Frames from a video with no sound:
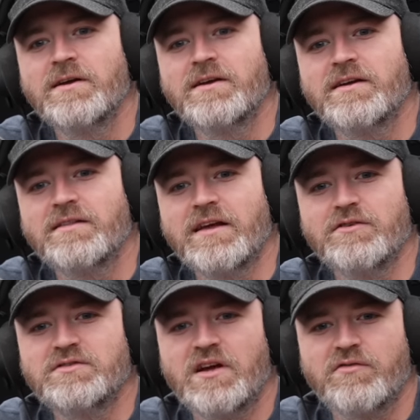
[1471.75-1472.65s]
Mm-hmm. They
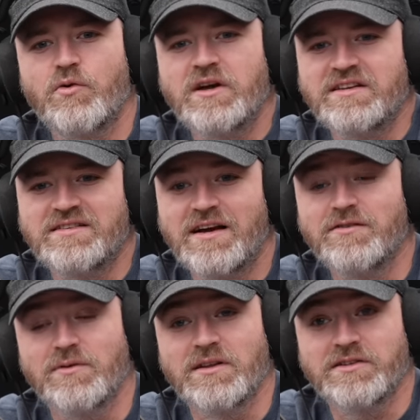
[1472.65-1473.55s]
used to have quite a
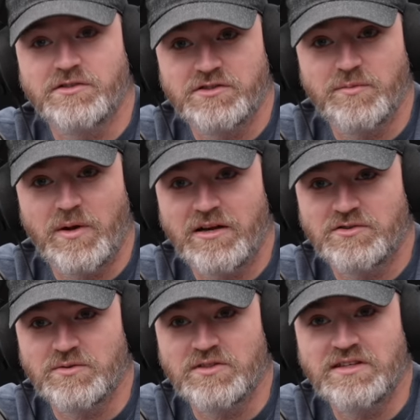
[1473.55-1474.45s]
tight relationship,
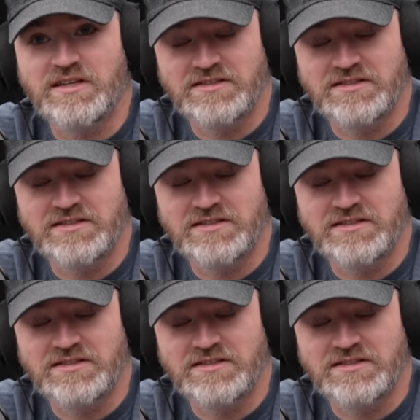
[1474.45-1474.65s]
actually.